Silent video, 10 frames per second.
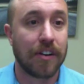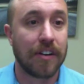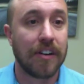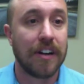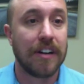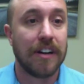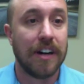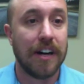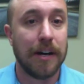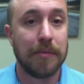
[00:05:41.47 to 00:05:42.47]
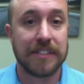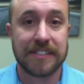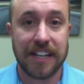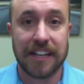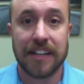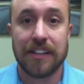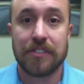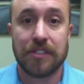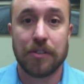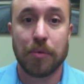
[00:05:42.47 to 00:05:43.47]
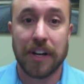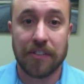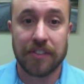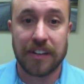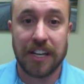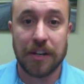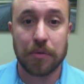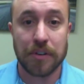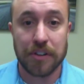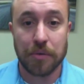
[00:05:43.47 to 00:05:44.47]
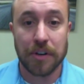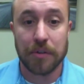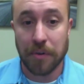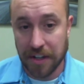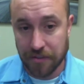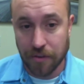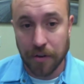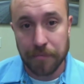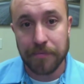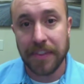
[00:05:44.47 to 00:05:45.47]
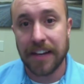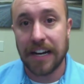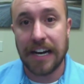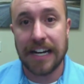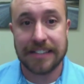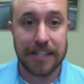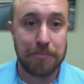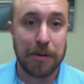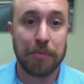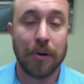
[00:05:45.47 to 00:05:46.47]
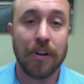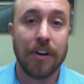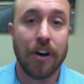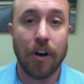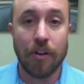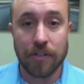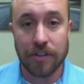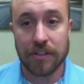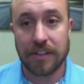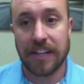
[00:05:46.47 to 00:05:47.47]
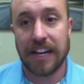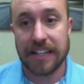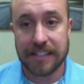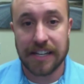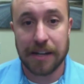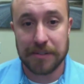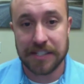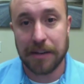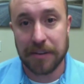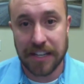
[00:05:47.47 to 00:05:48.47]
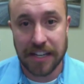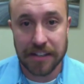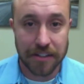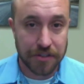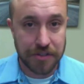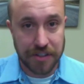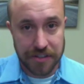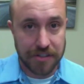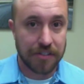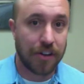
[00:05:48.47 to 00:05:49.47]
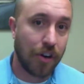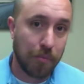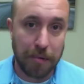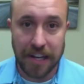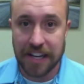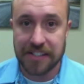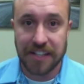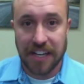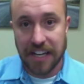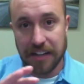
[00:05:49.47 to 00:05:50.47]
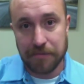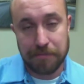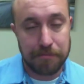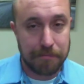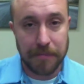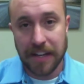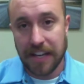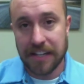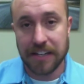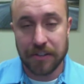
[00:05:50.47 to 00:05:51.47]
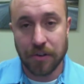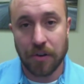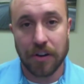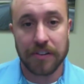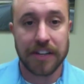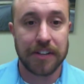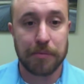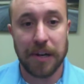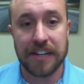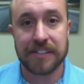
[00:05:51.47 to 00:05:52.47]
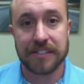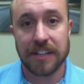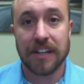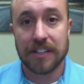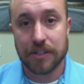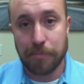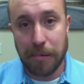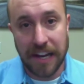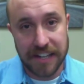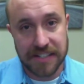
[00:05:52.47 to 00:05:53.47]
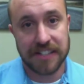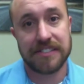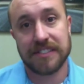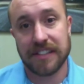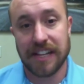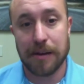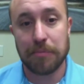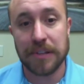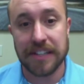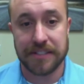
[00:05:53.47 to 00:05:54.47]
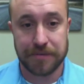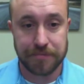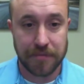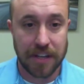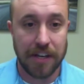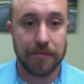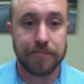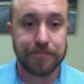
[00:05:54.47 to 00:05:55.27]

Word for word: are um, set to whatever keyword you want to rank for. Uh, I see people overlook that time and time again. They'll just do the home page and, and ignore all the other pages. So pay attention to that, please. Okay.